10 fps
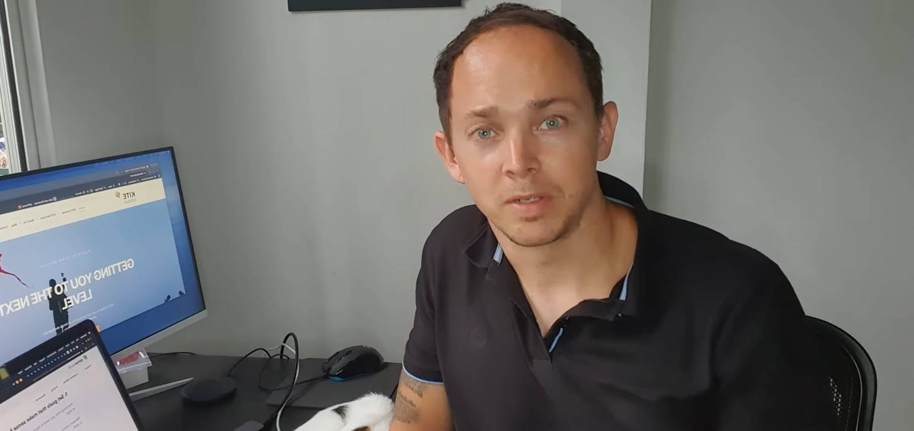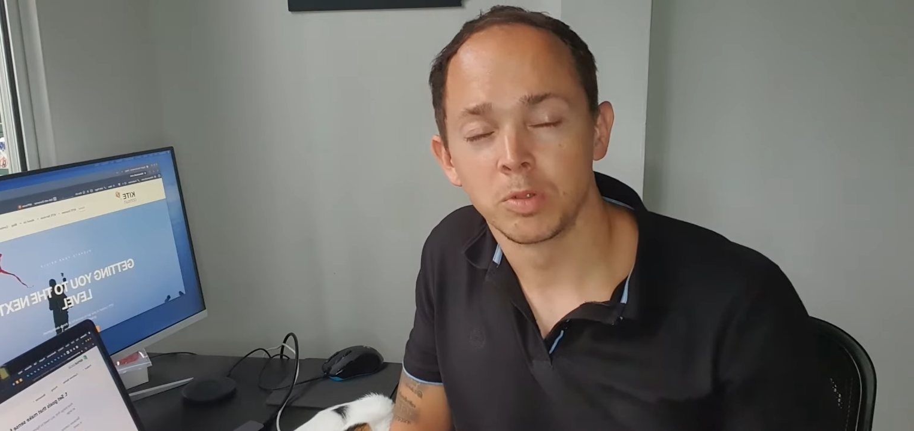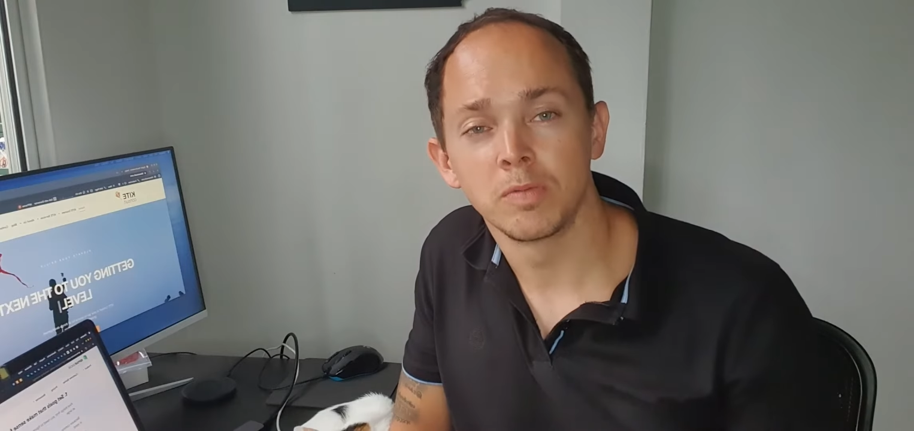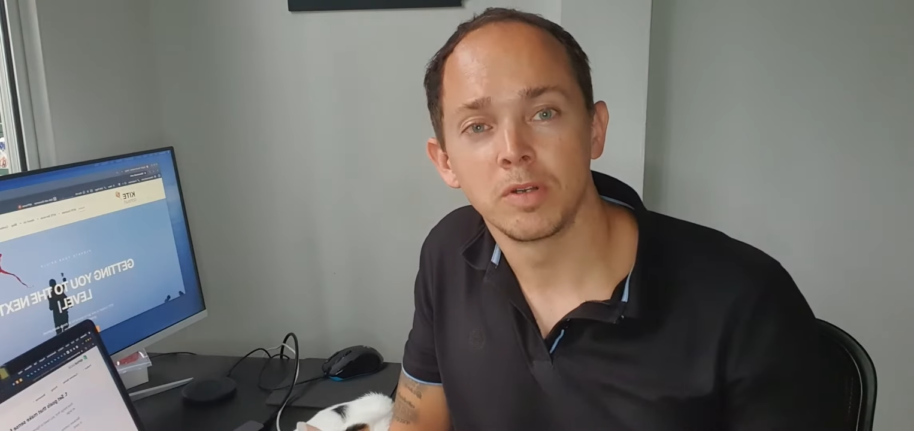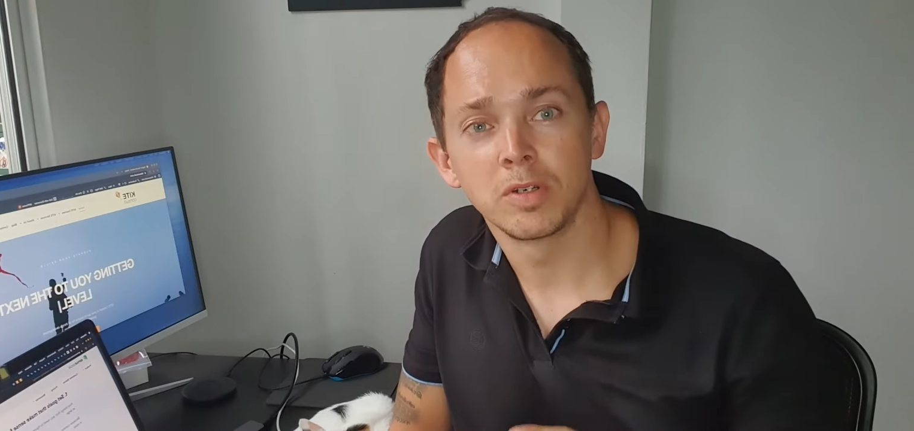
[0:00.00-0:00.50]
Do
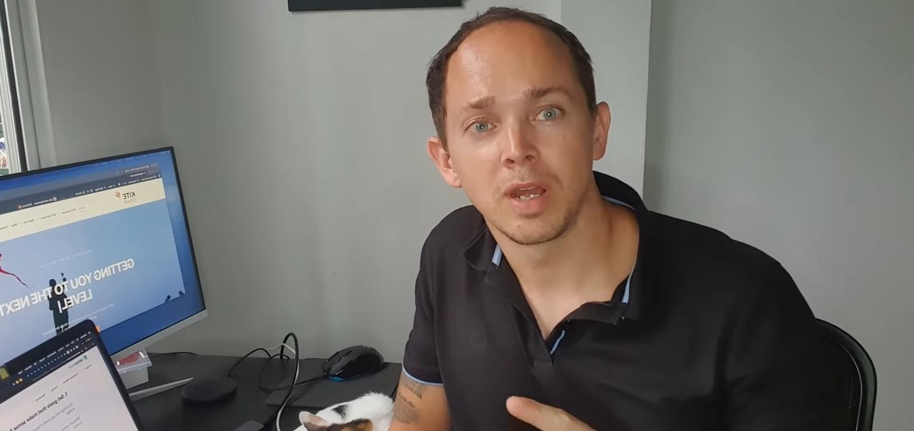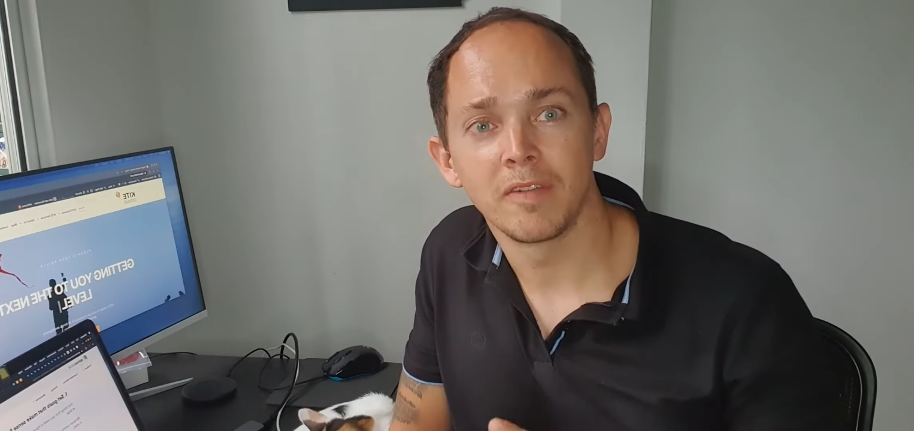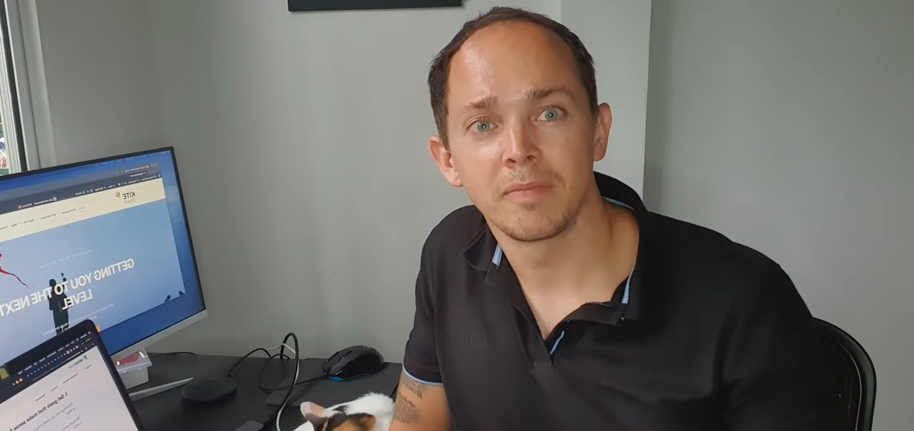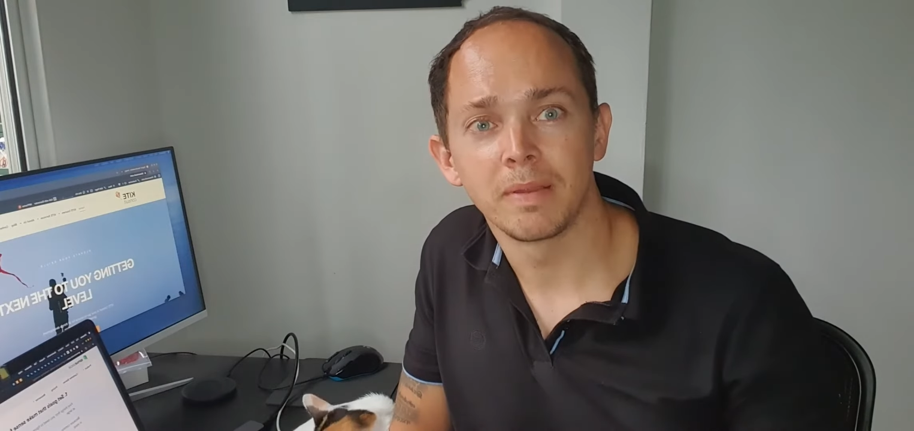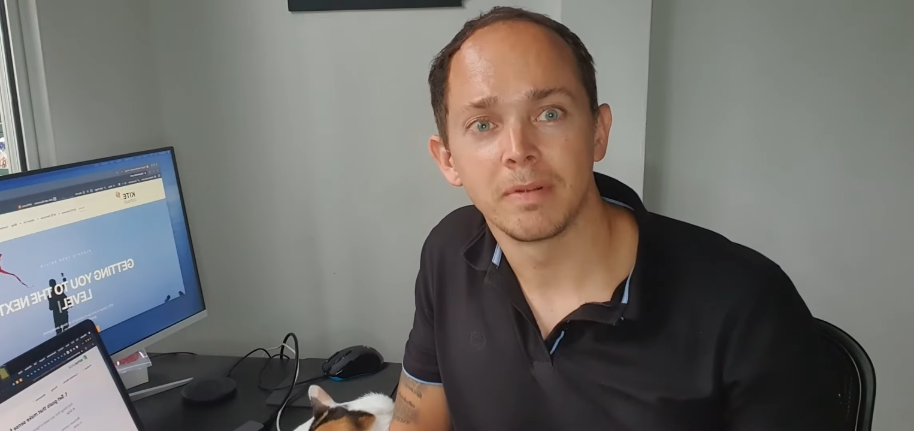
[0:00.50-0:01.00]
you want to
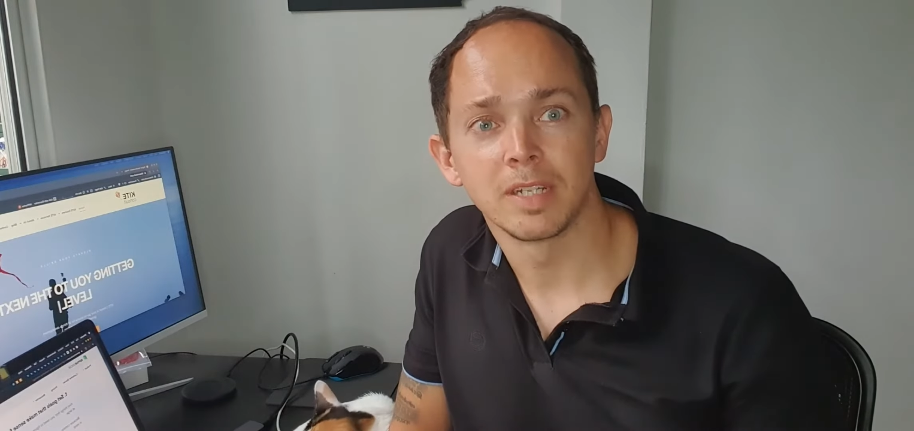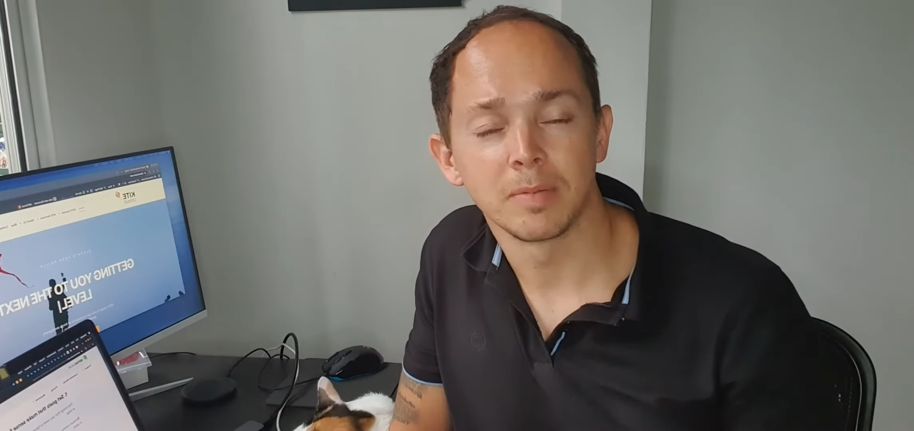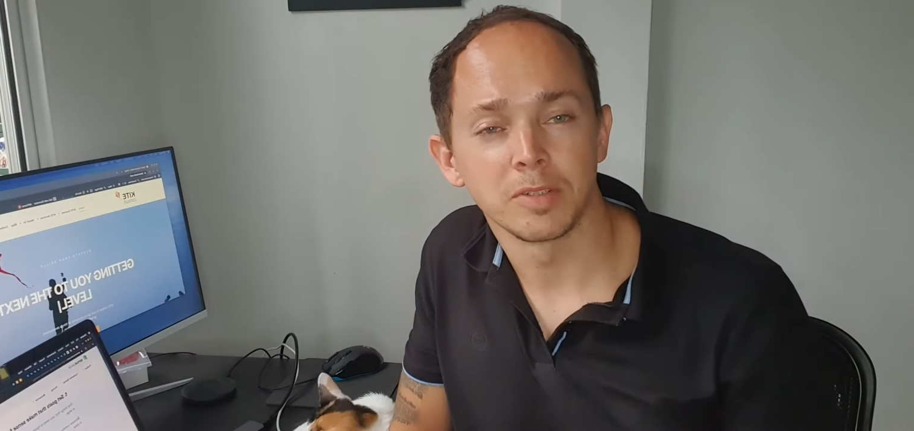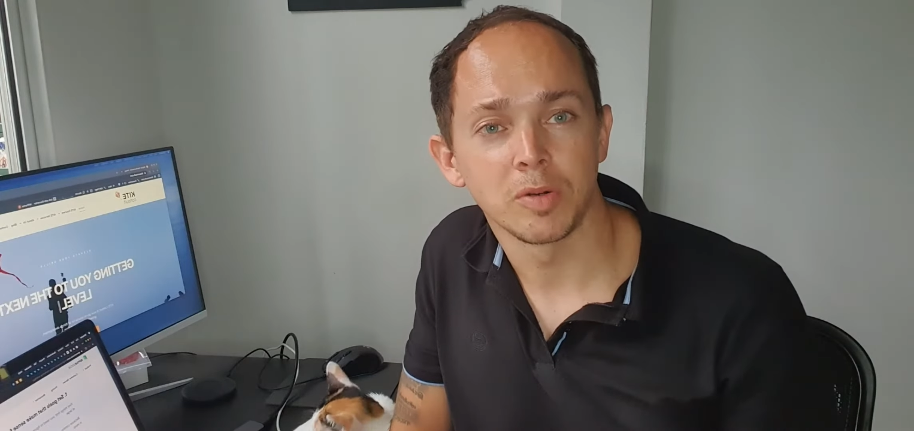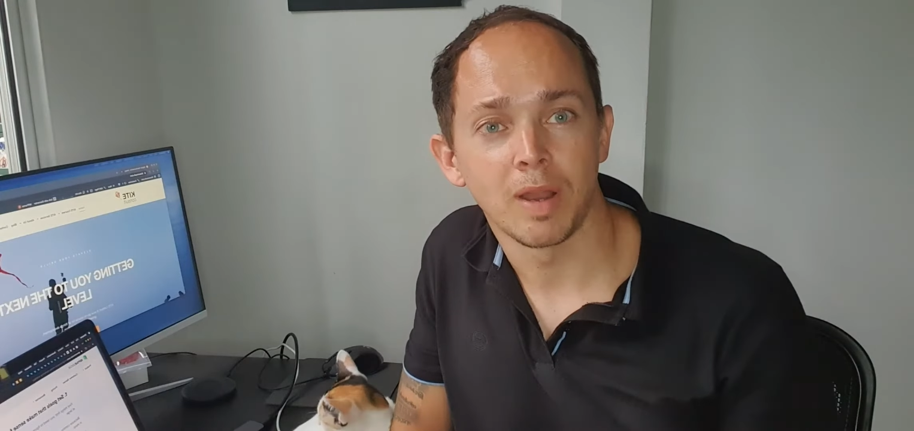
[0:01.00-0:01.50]
have people
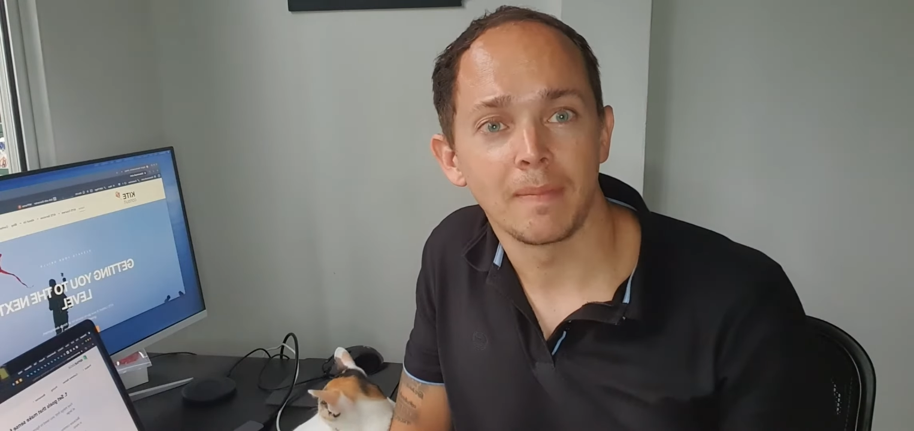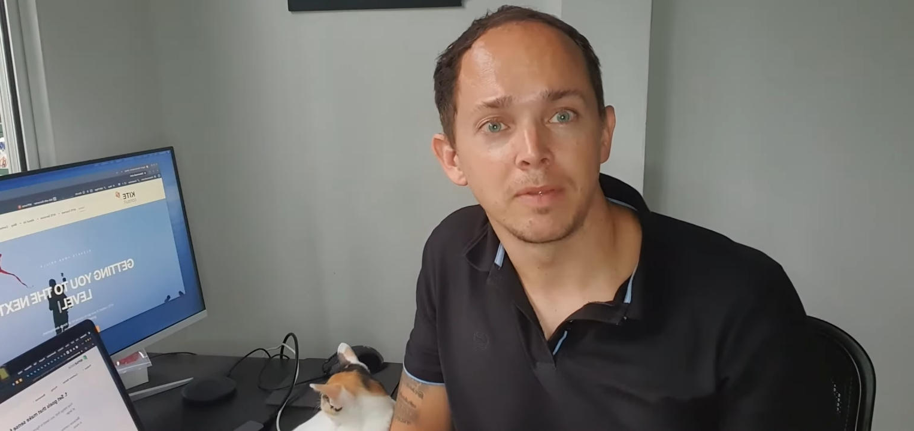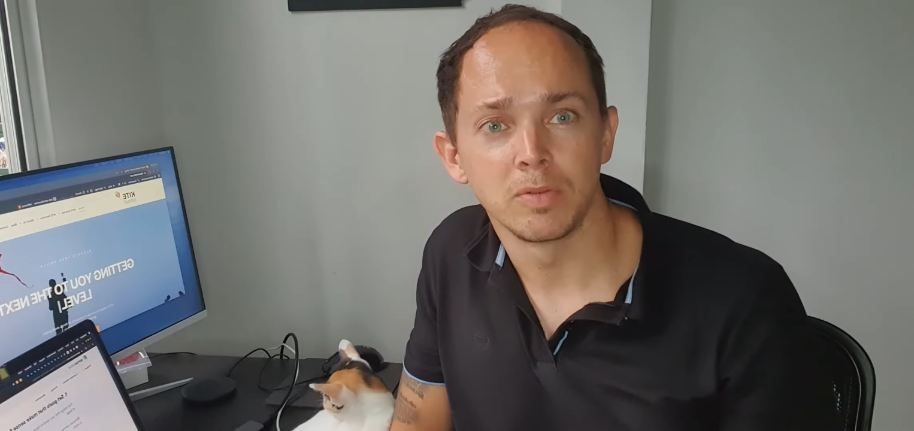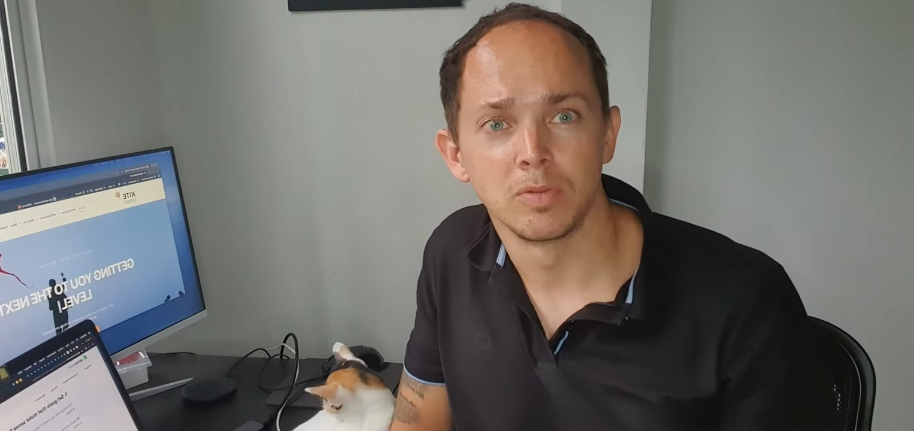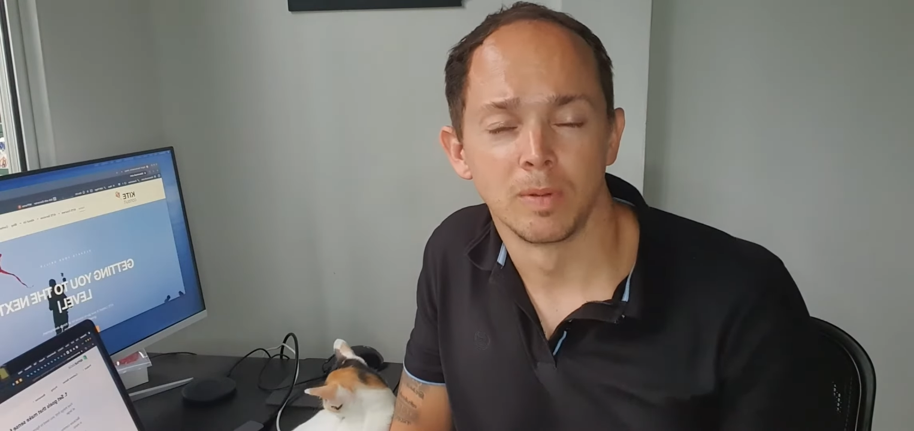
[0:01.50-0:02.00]
subscribe
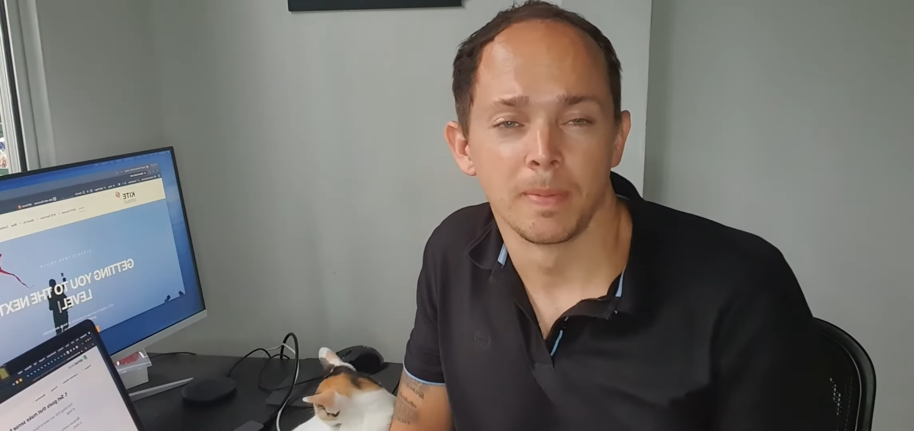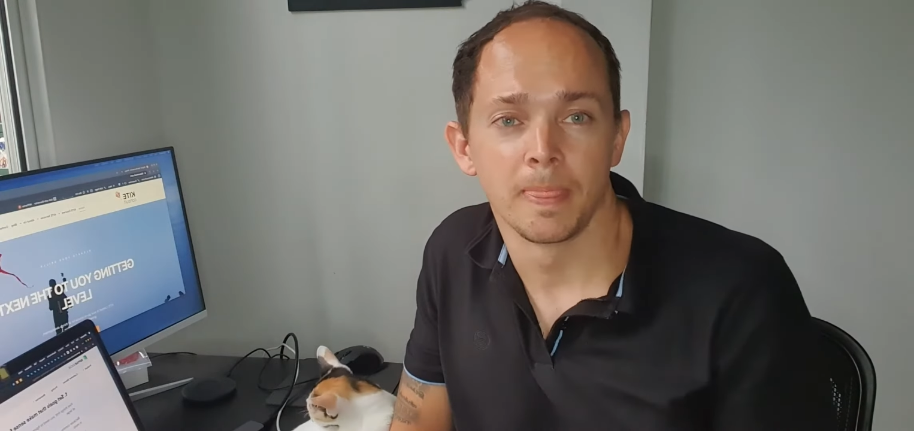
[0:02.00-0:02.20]
to